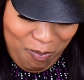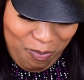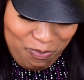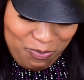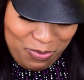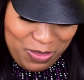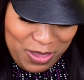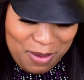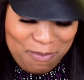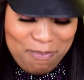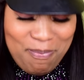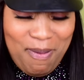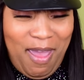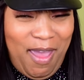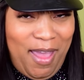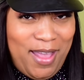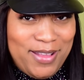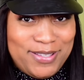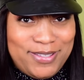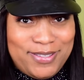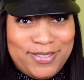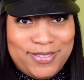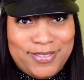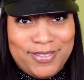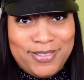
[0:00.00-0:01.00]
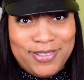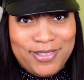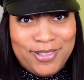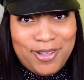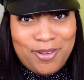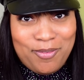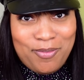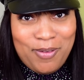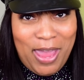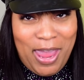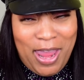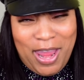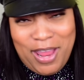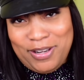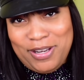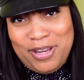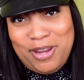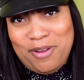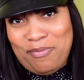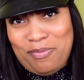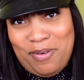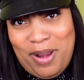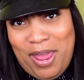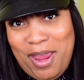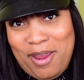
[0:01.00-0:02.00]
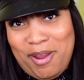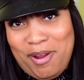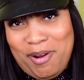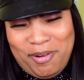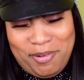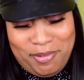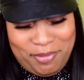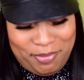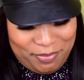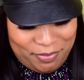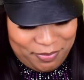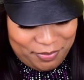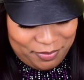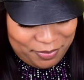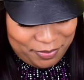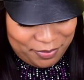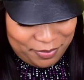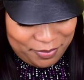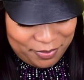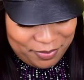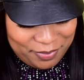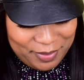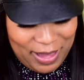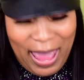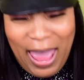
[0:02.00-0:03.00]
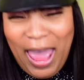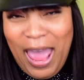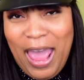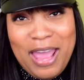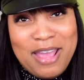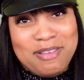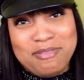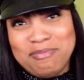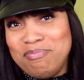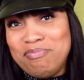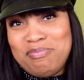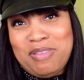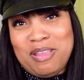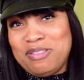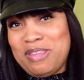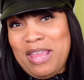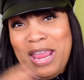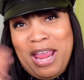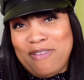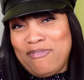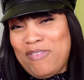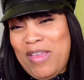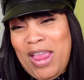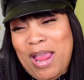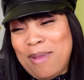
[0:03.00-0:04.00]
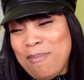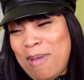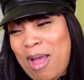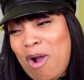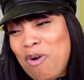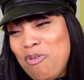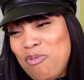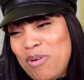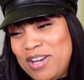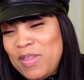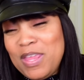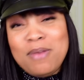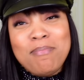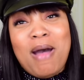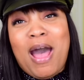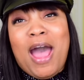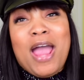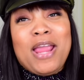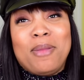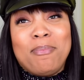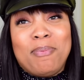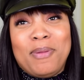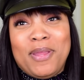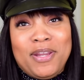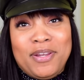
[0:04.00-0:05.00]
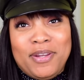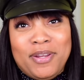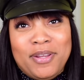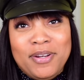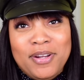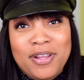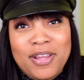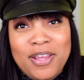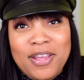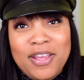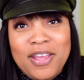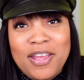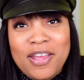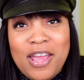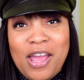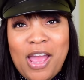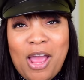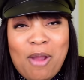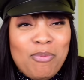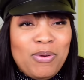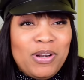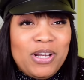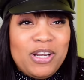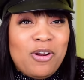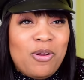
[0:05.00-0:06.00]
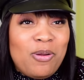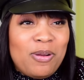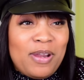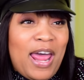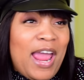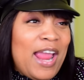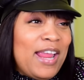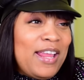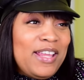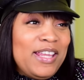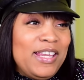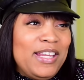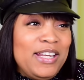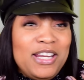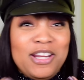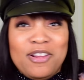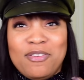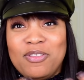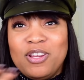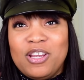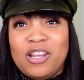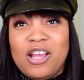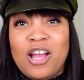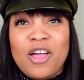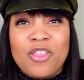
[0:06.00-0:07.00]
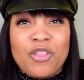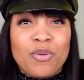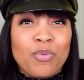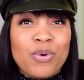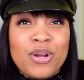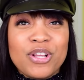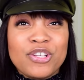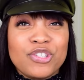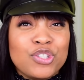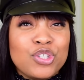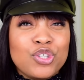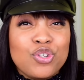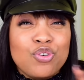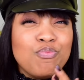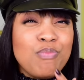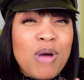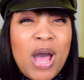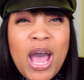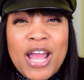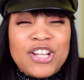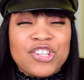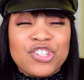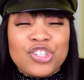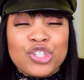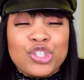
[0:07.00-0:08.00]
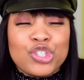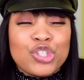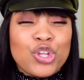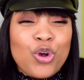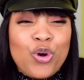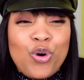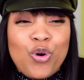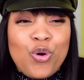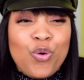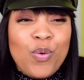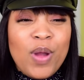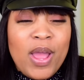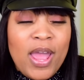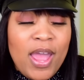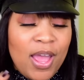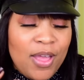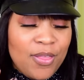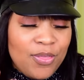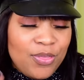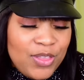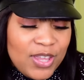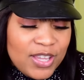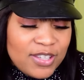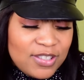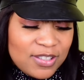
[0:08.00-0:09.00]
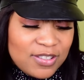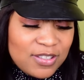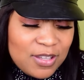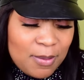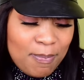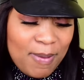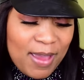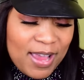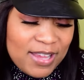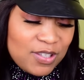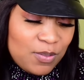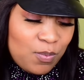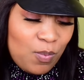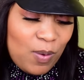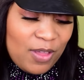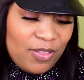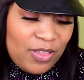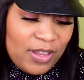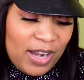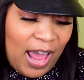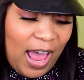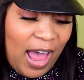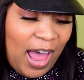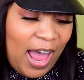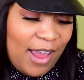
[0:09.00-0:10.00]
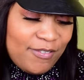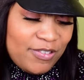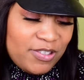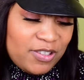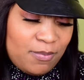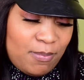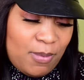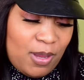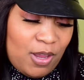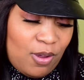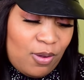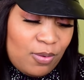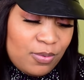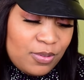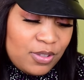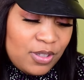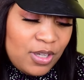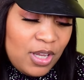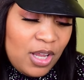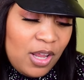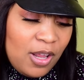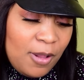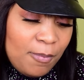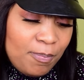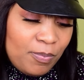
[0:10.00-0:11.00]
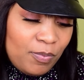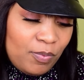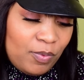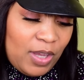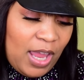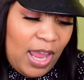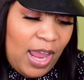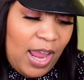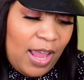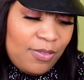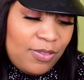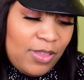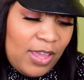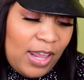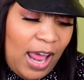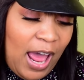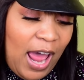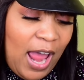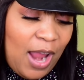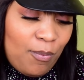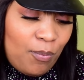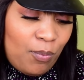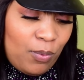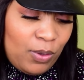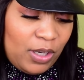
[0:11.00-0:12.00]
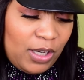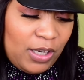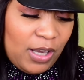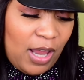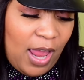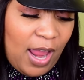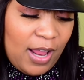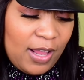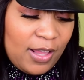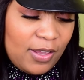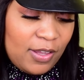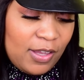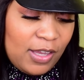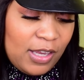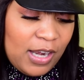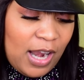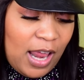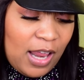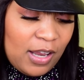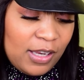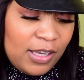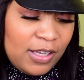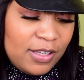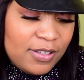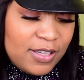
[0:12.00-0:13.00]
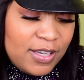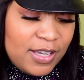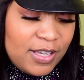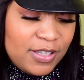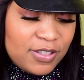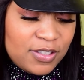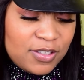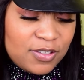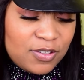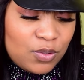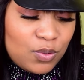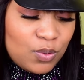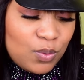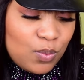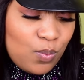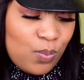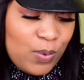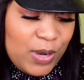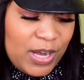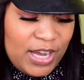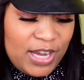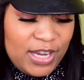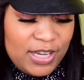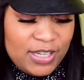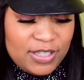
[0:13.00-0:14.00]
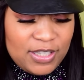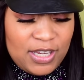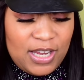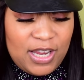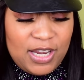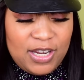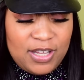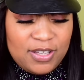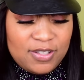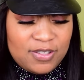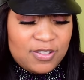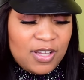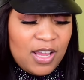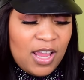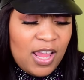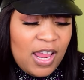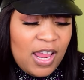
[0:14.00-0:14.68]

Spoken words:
the best Alien flavor that they came out with, in my opinion. I really don't like any of the other ones too much, so this is the best one that I've smelled, okay, that I really like. And it's sweet, it's